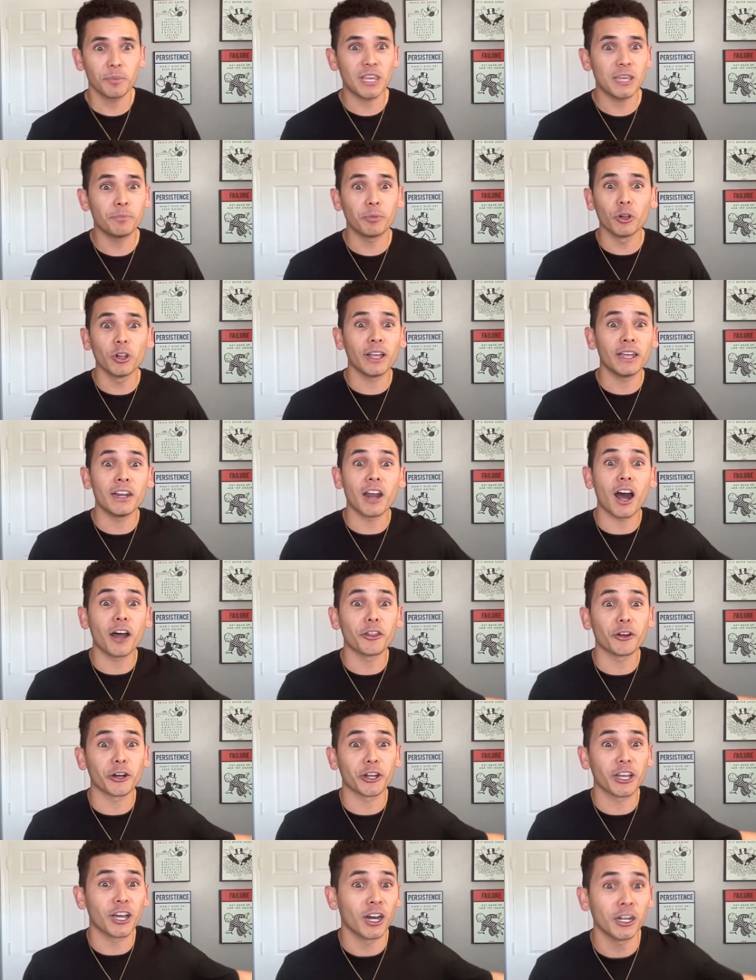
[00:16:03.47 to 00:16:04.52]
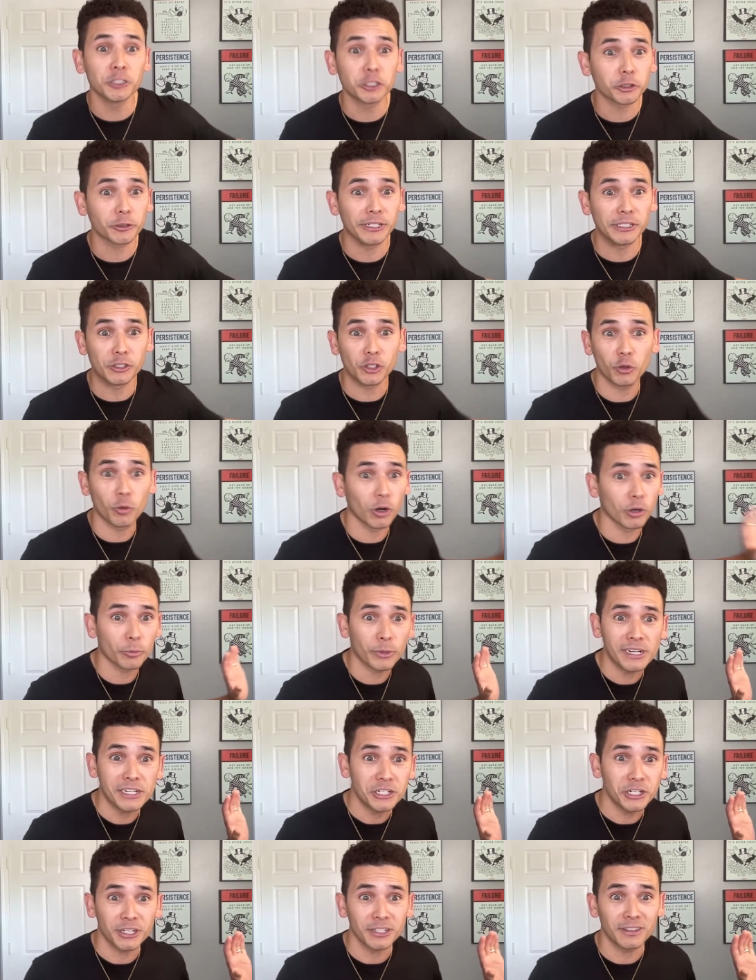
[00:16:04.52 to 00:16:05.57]
people in other countries who are
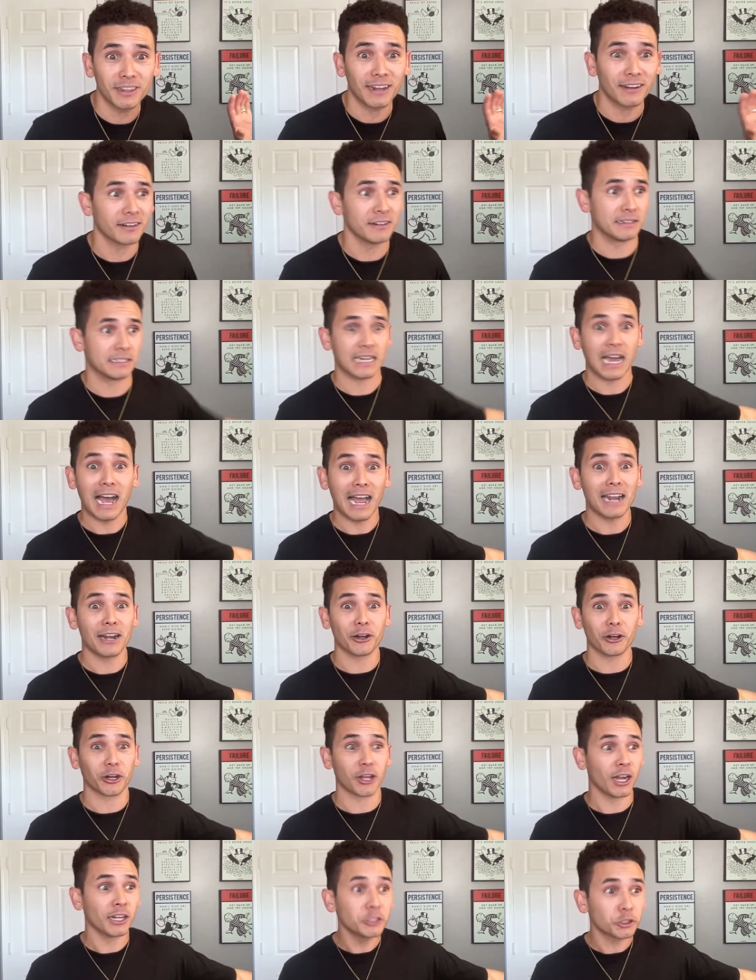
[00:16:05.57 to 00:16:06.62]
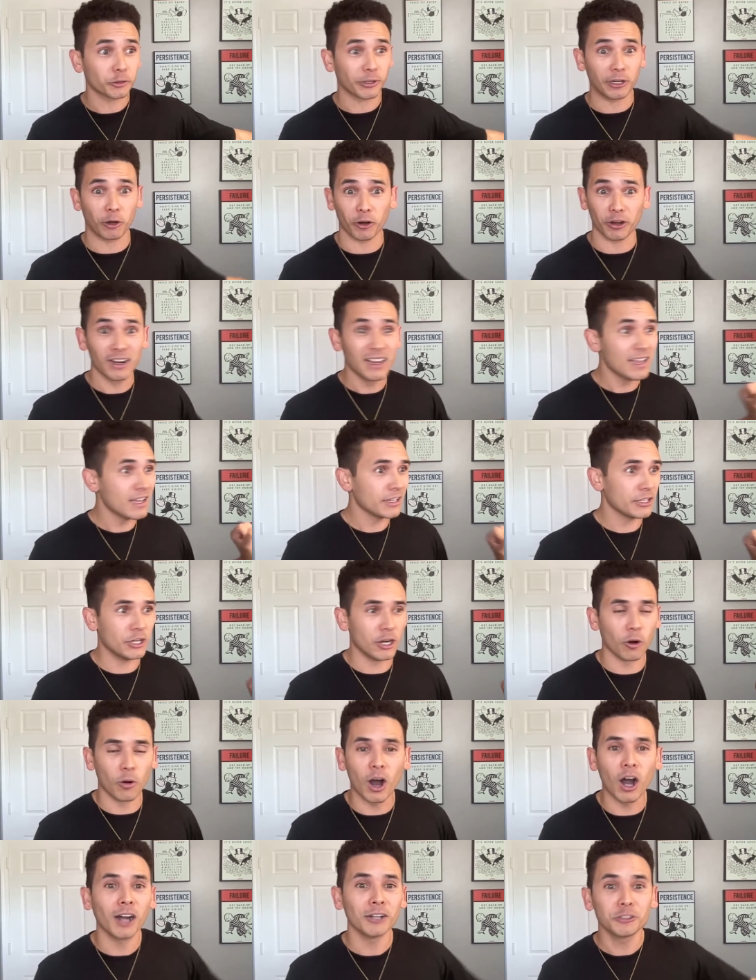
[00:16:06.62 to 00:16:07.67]
reaching their entire country or you
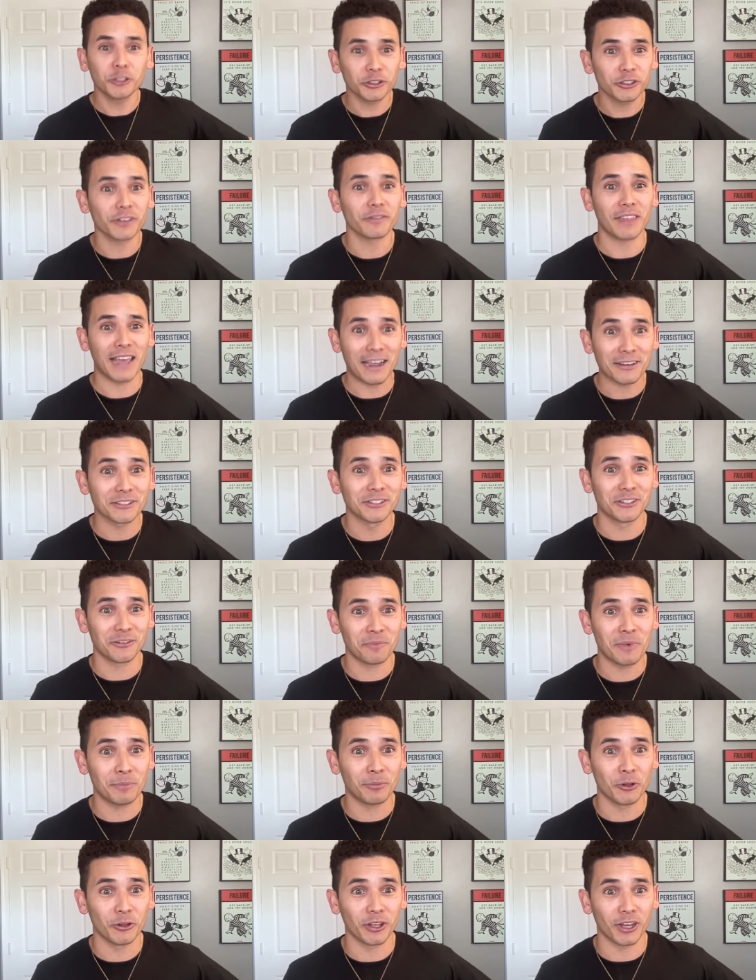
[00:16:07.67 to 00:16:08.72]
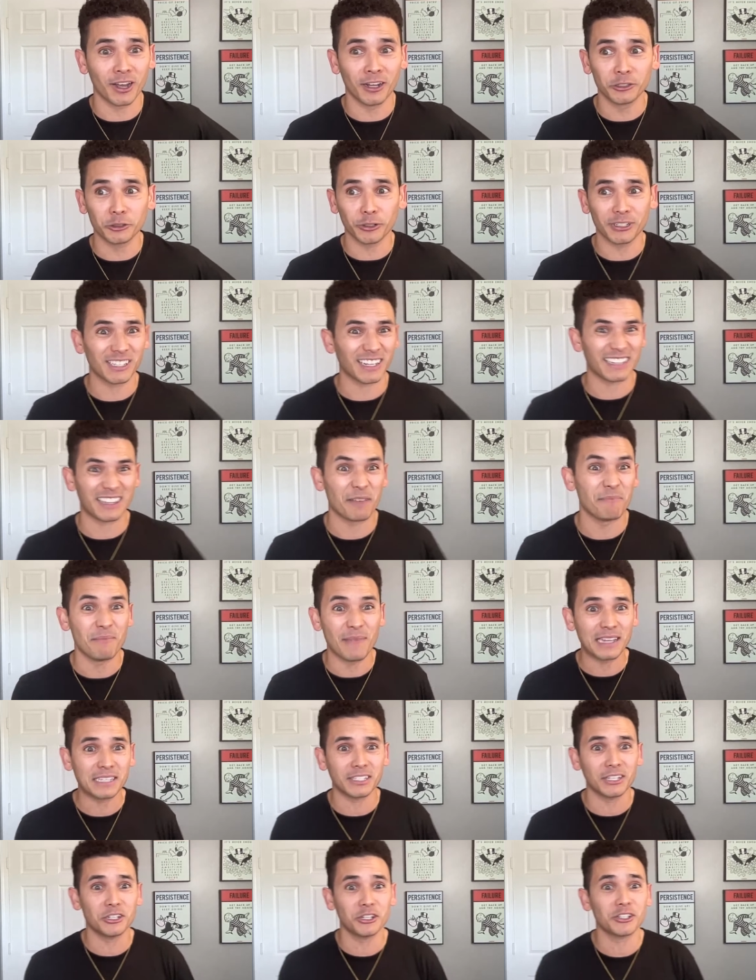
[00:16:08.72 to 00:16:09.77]
know hundreds of thousands of people in the countries like the
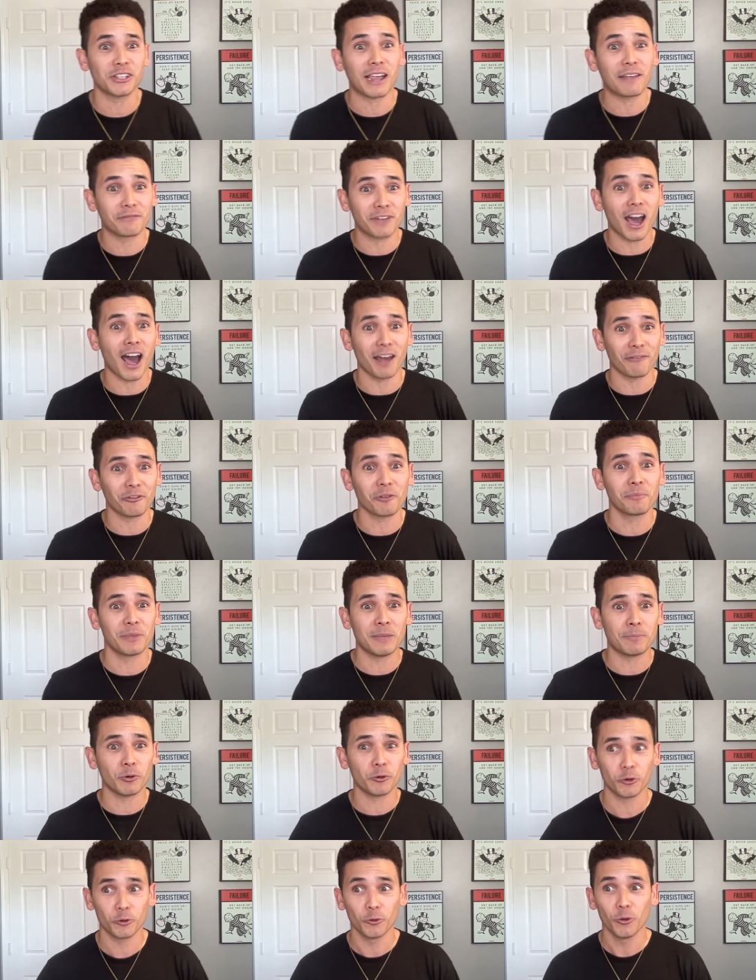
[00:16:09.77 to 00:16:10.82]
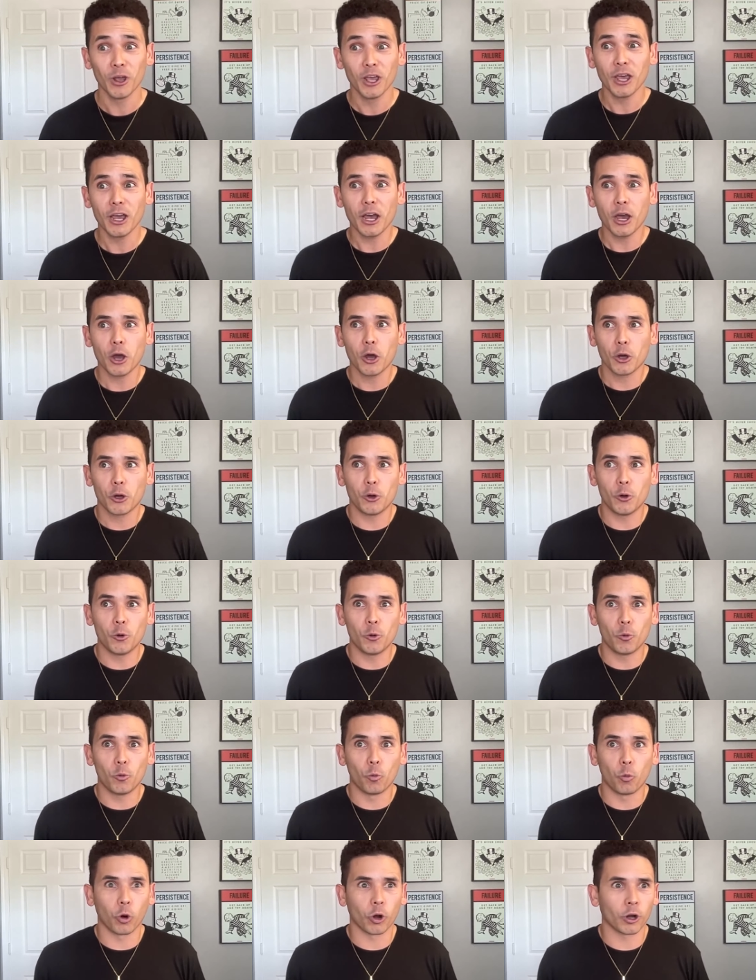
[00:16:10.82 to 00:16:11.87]
messages i've got from people who
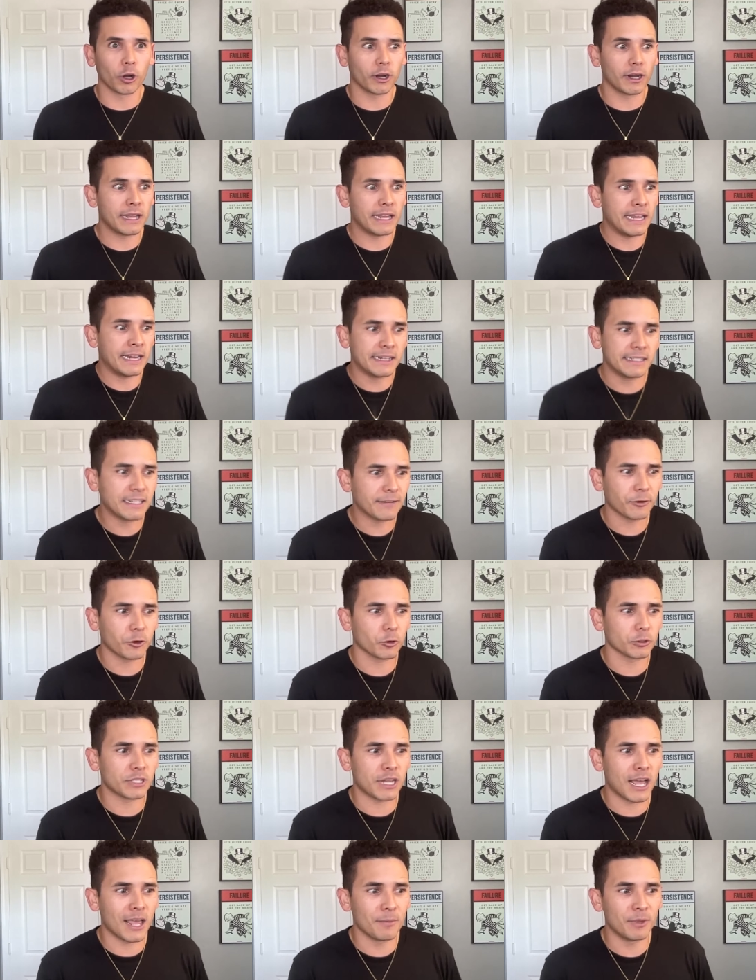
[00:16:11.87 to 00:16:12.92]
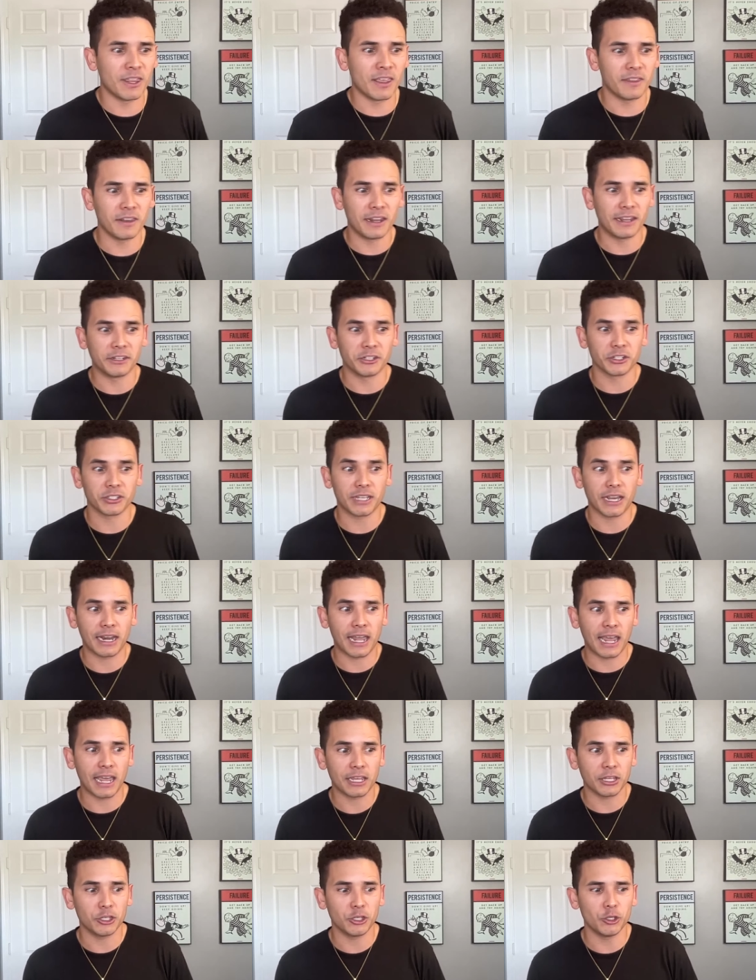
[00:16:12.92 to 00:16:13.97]
who were in a difficult time and then they just said
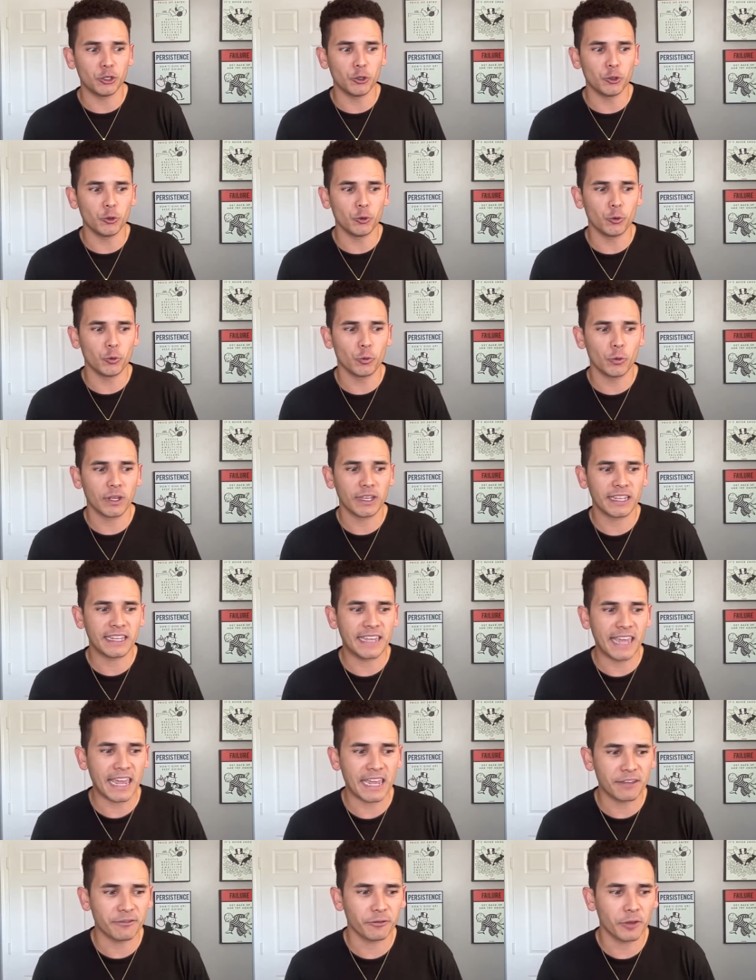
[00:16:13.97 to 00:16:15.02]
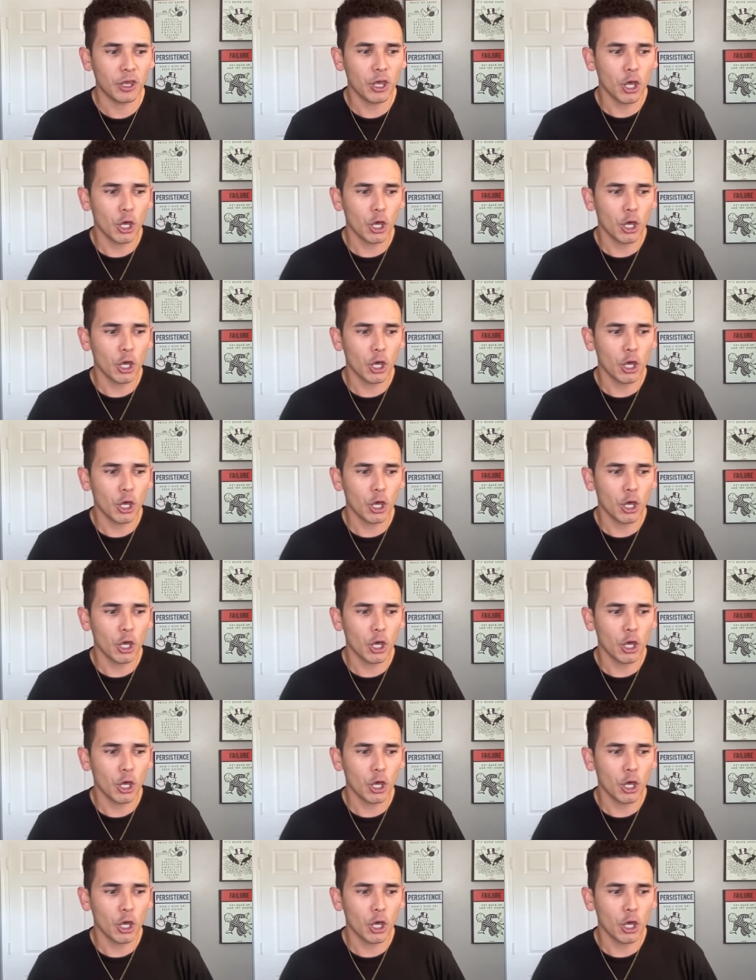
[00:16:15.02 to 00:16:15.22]
hey you gave